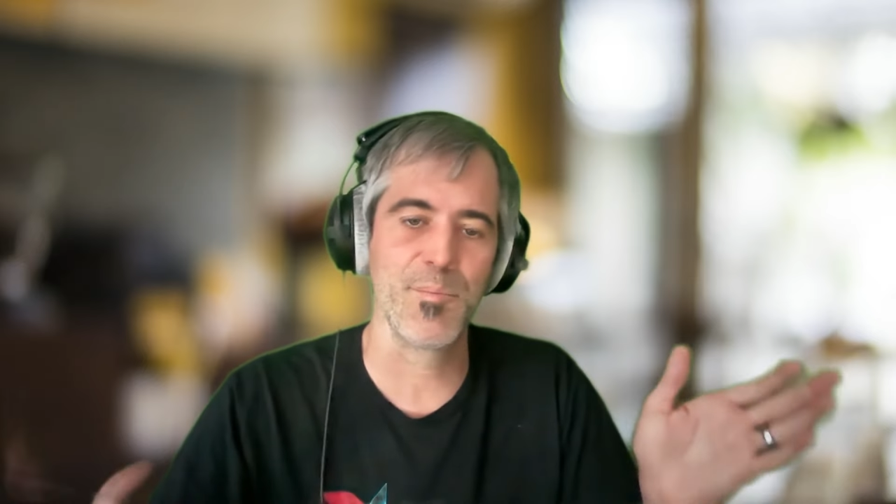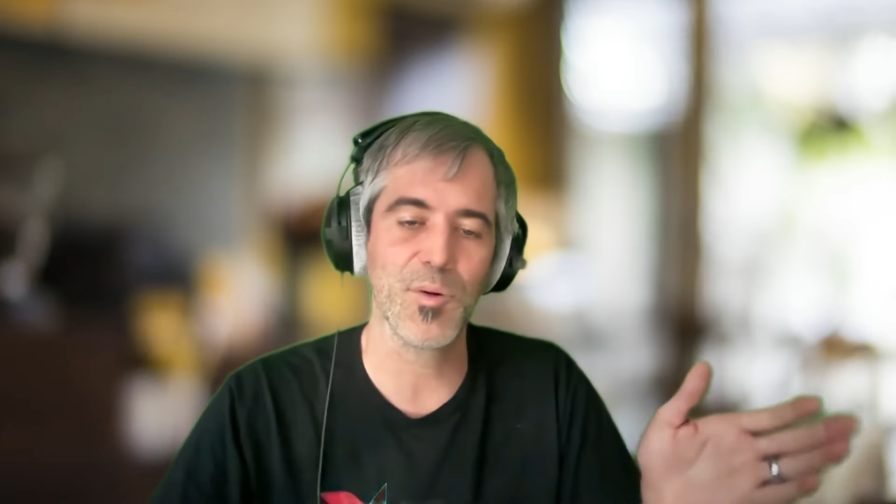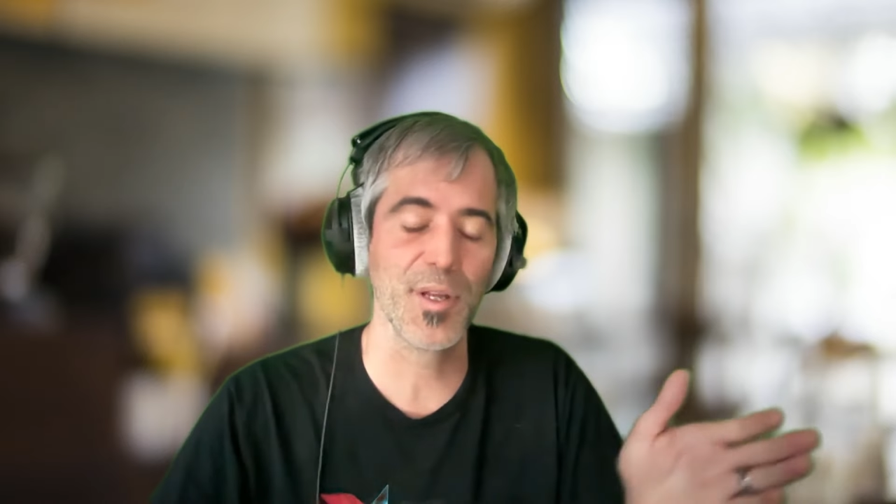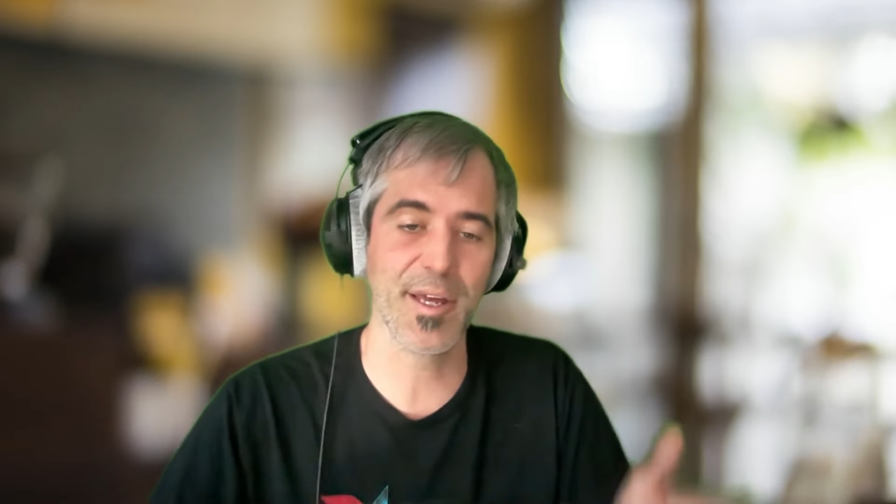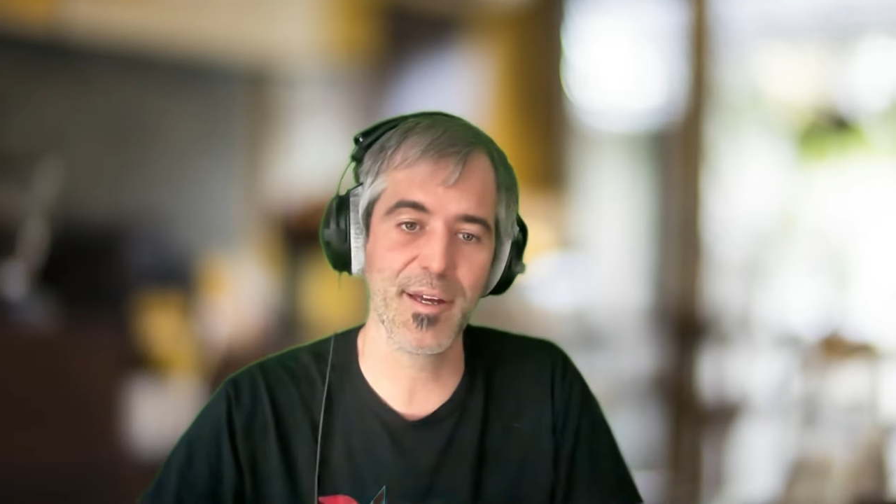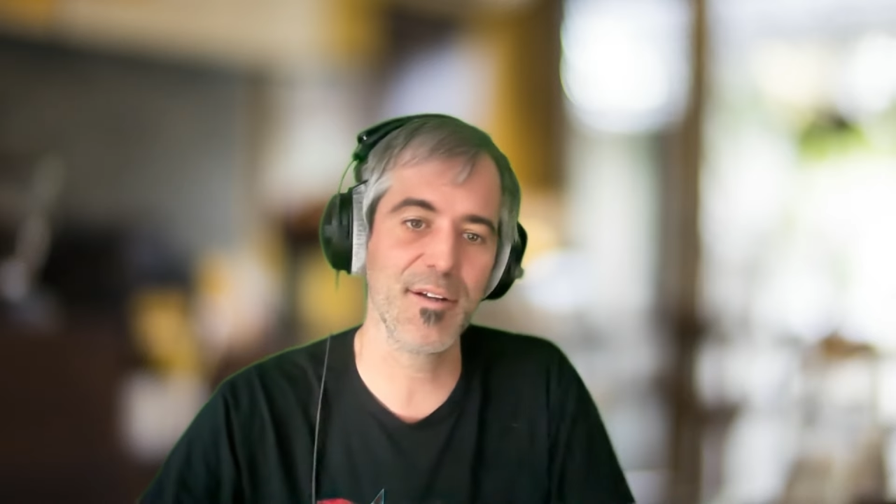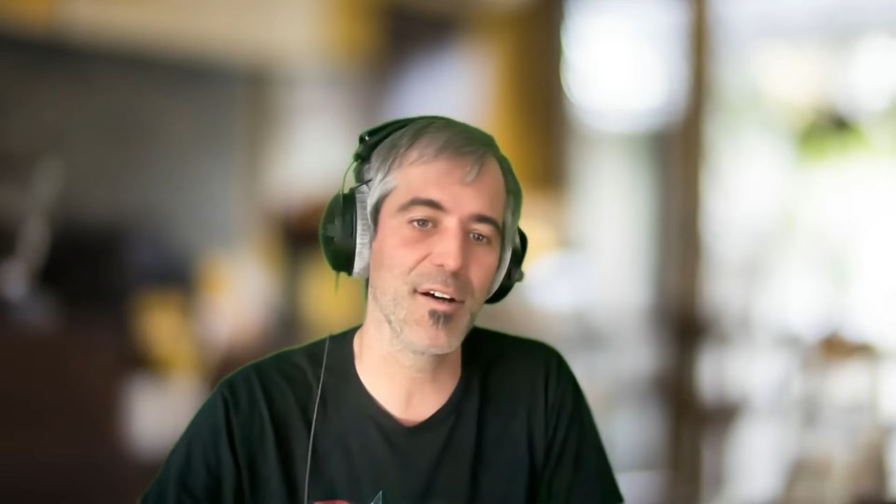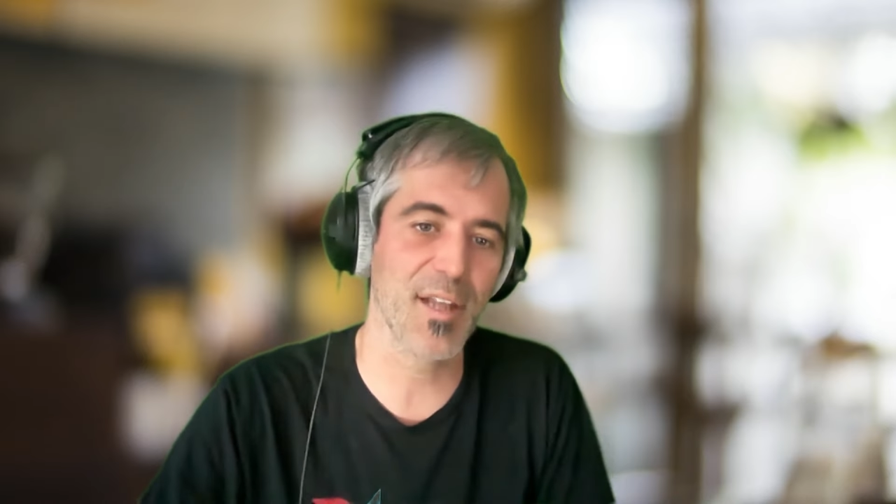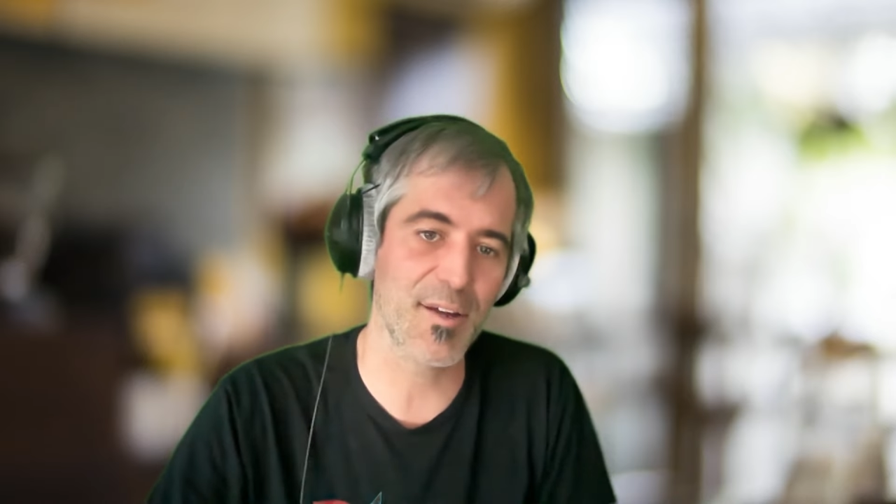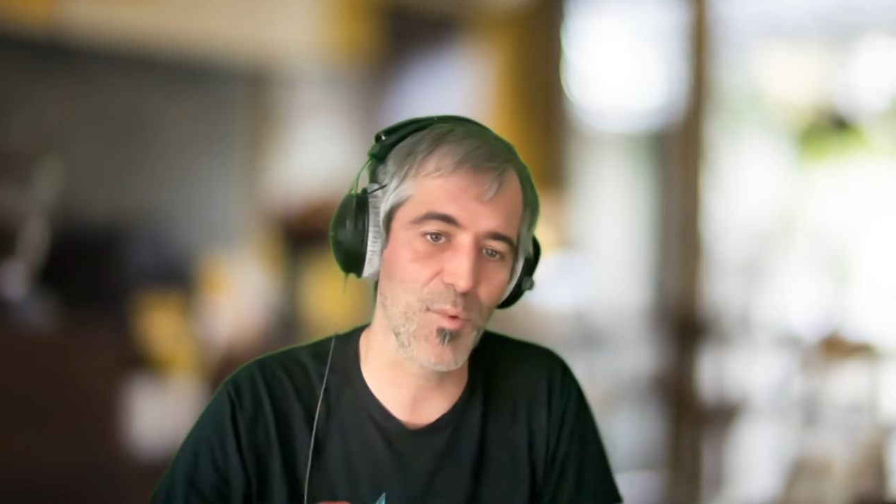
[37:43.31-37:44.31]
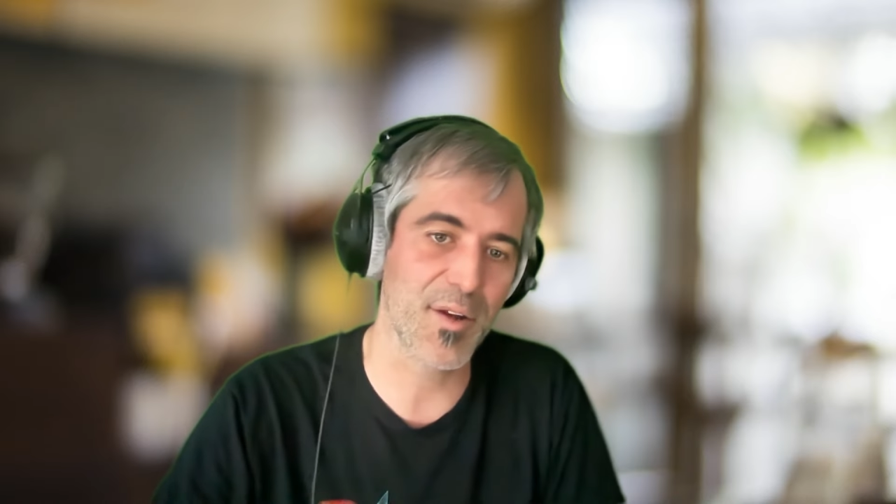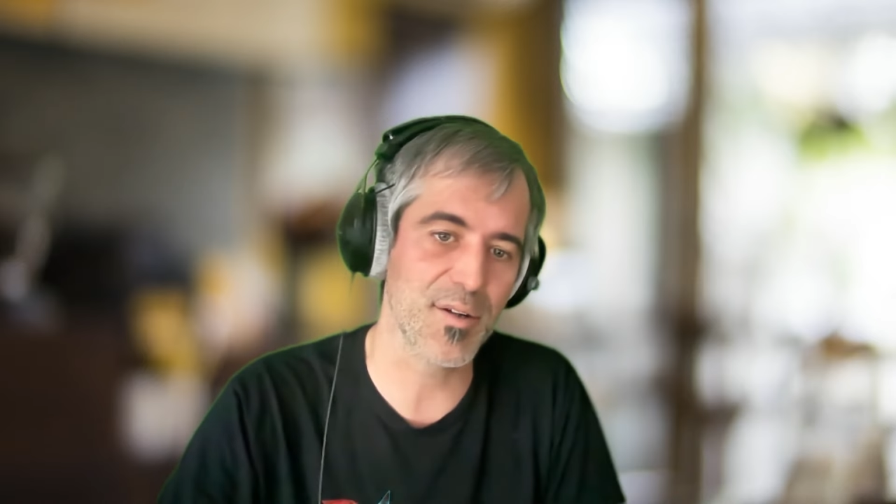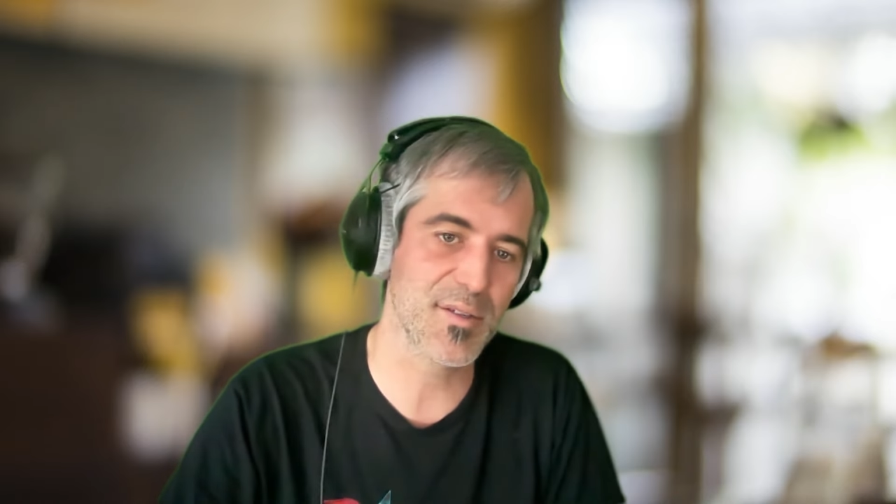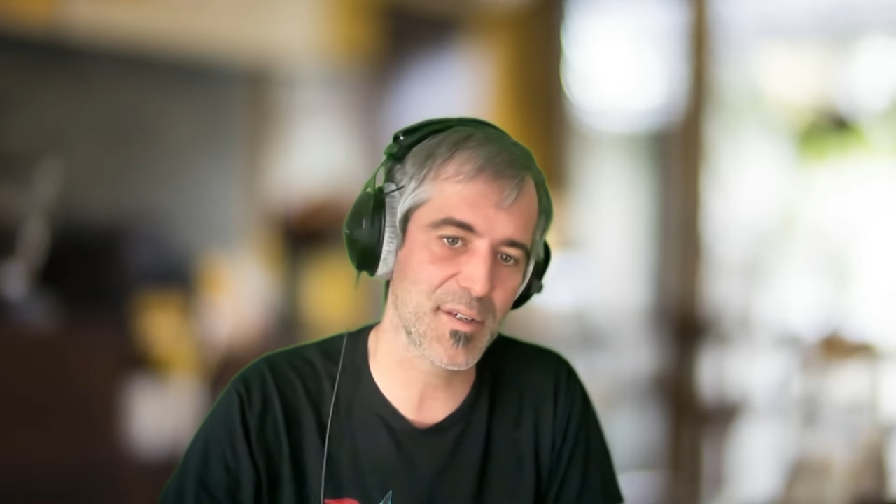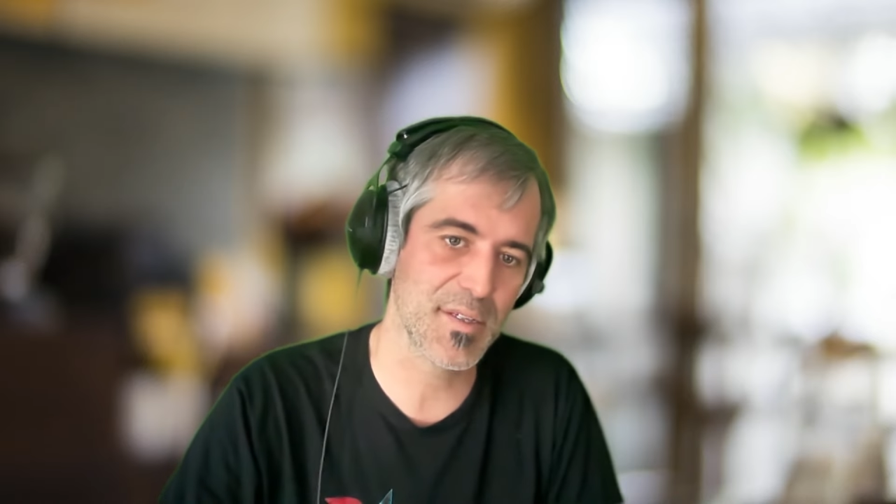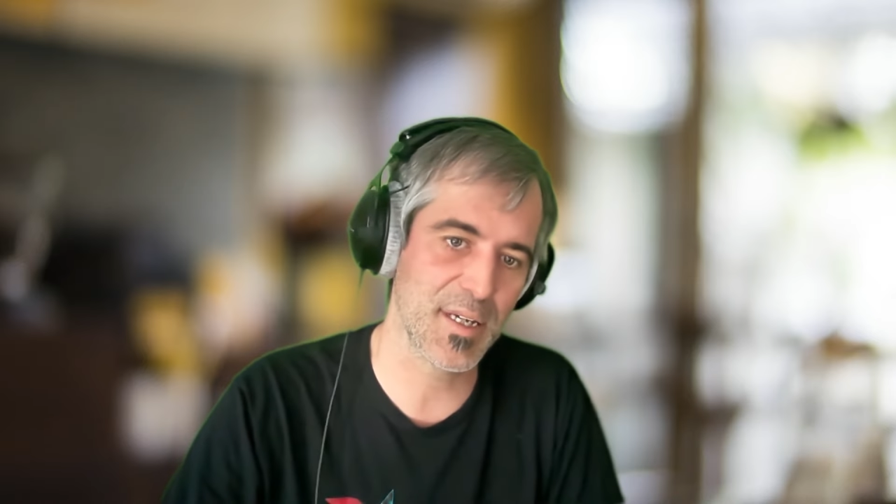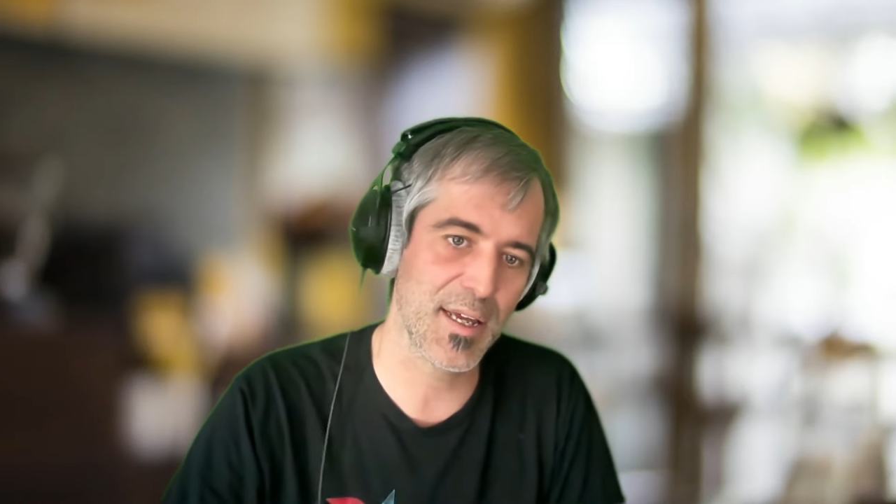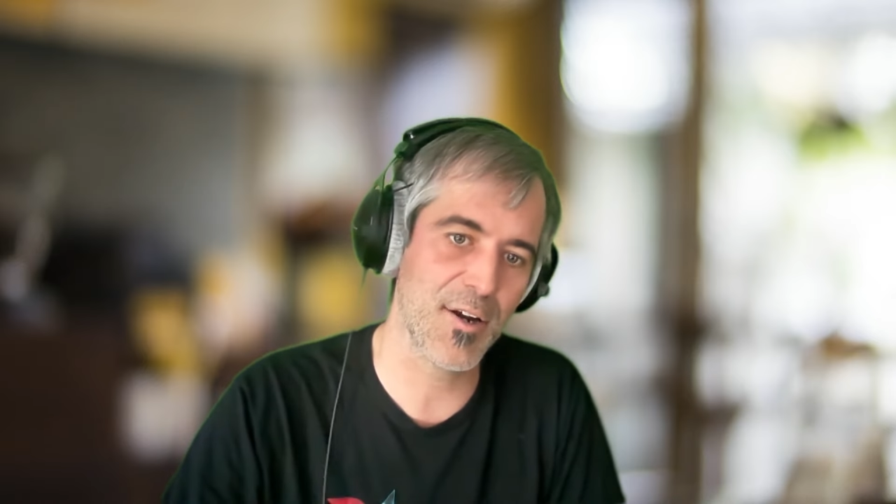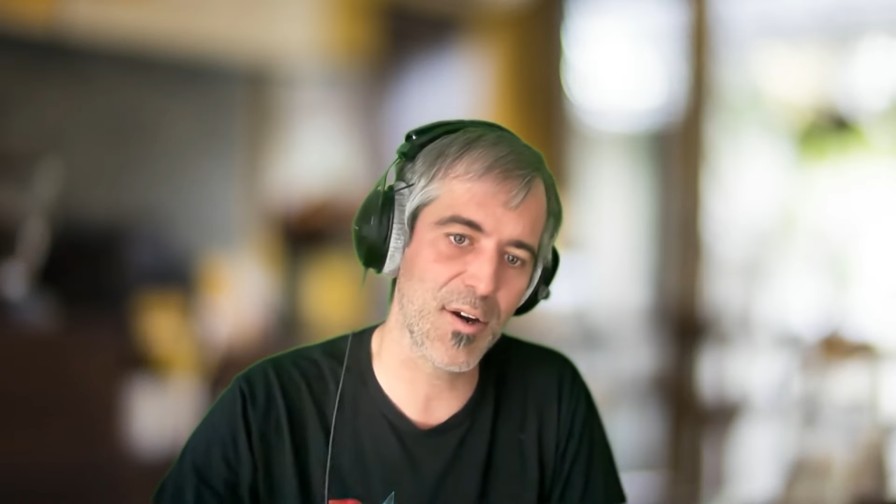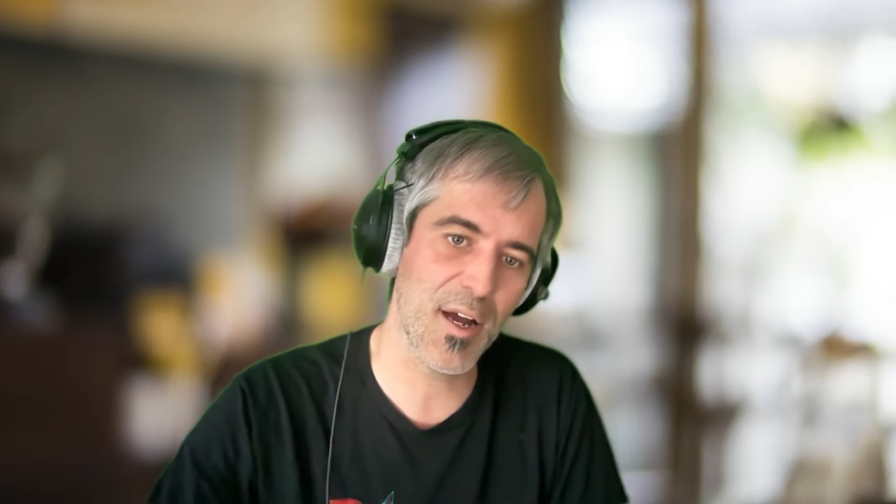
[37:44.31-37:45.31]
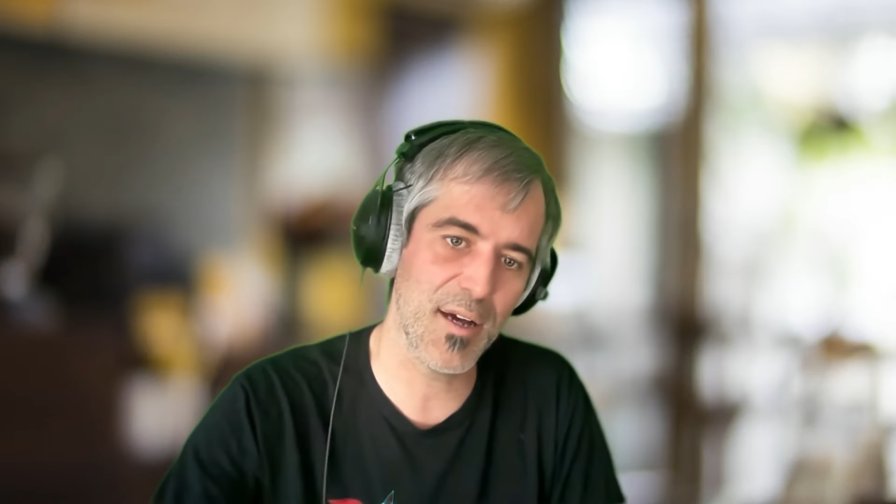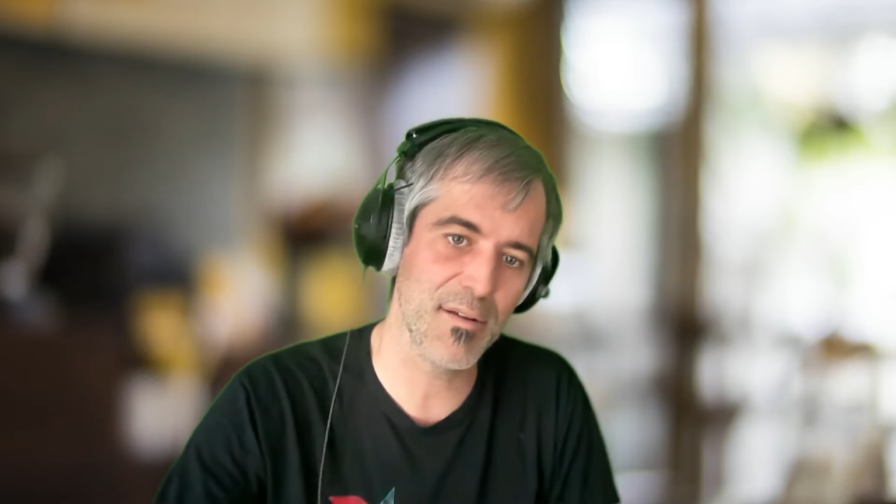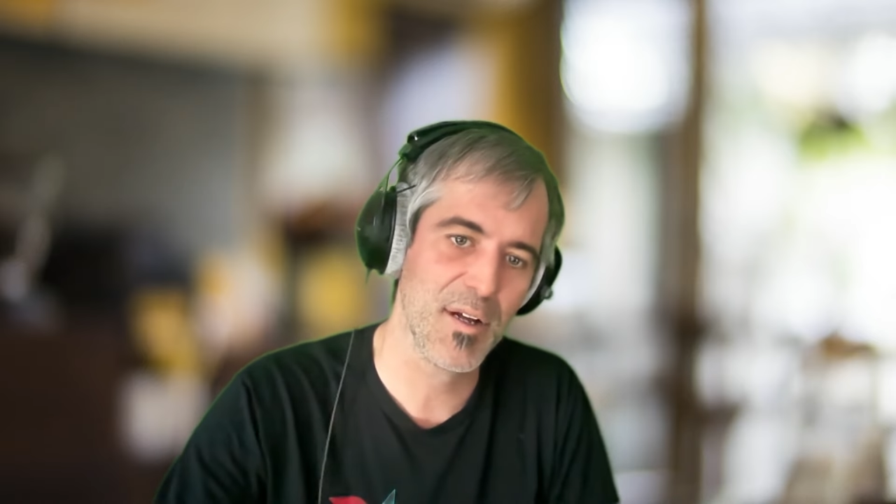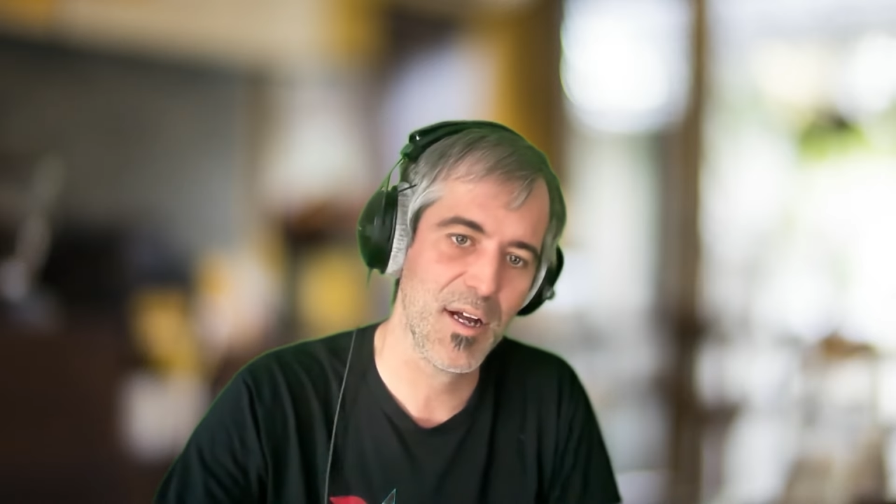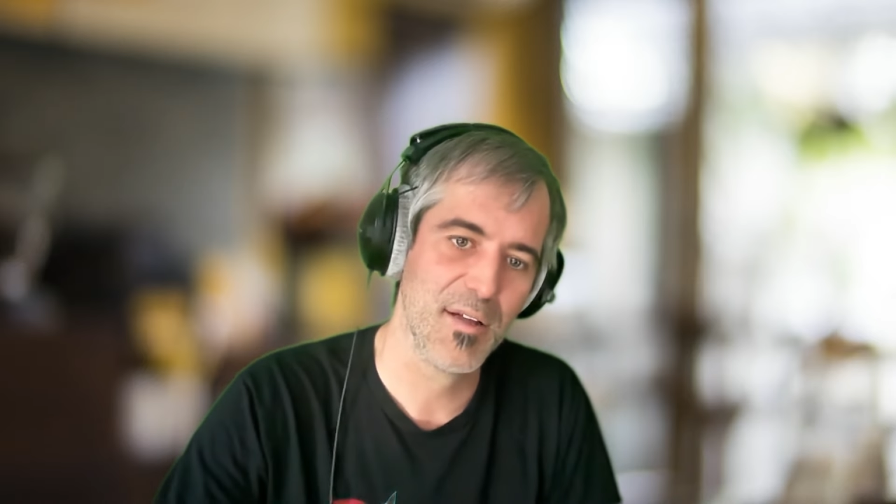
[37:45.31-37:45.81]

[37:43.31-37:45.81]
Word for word: boolean on like whether it succeeded or not.